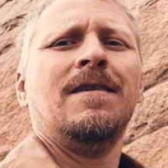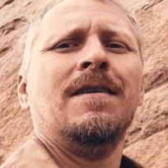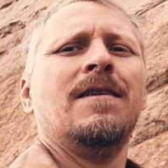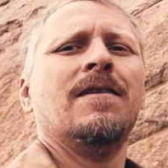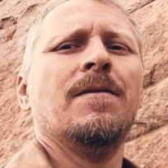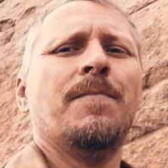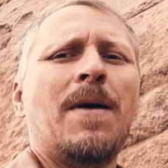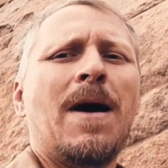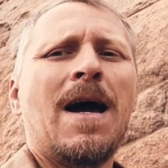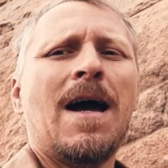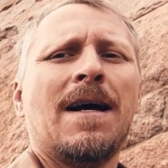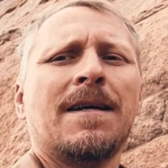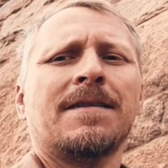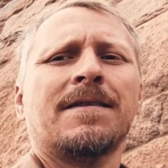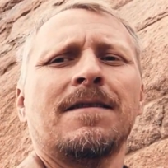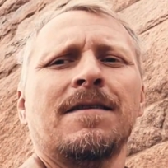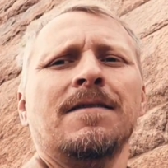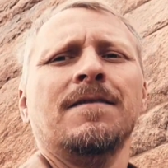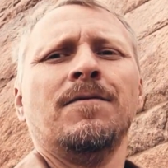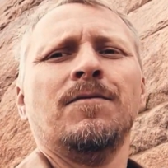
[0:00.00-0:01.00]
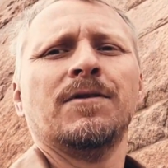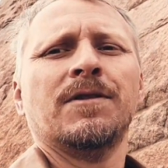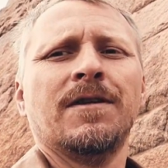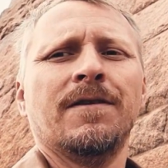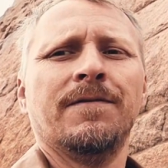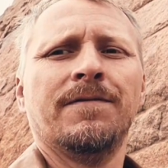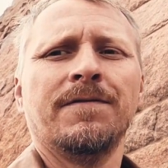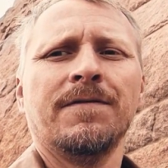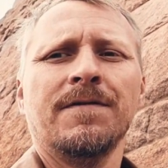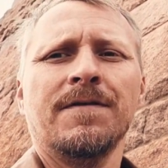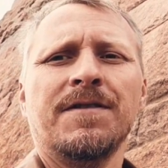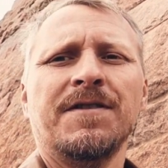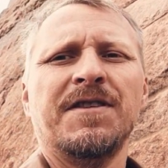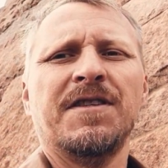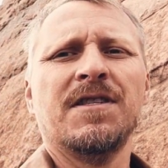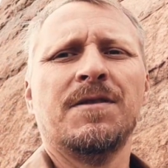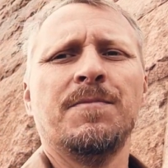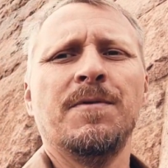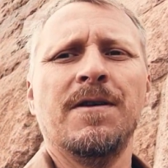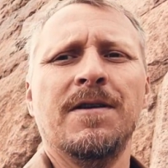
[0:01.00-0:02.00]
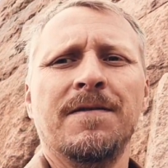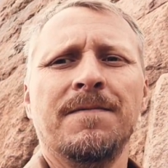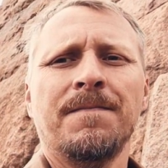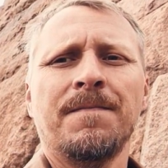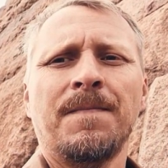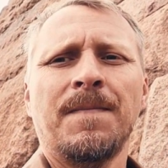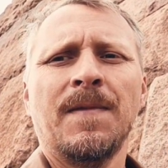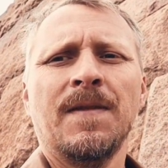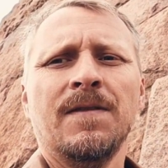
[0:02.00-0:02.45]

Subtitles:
in the past, which have since been